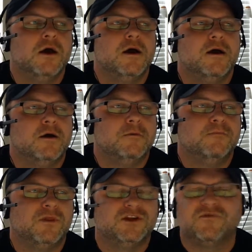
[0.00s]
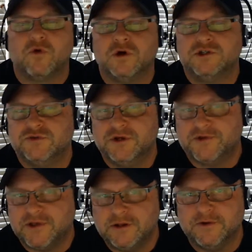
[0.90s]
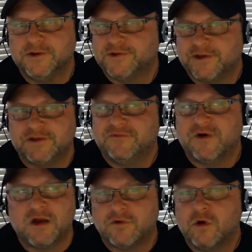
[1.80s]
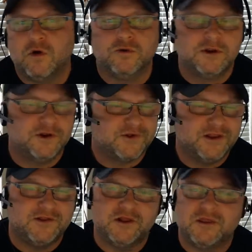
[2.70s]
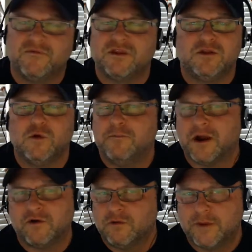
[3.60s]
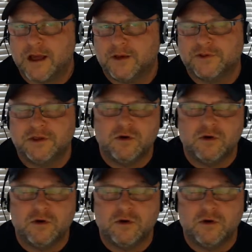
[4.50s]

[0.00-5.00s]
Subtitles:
Unless, of course, you're in your senior years, 65 or older, and you just need enough to do a burial policy.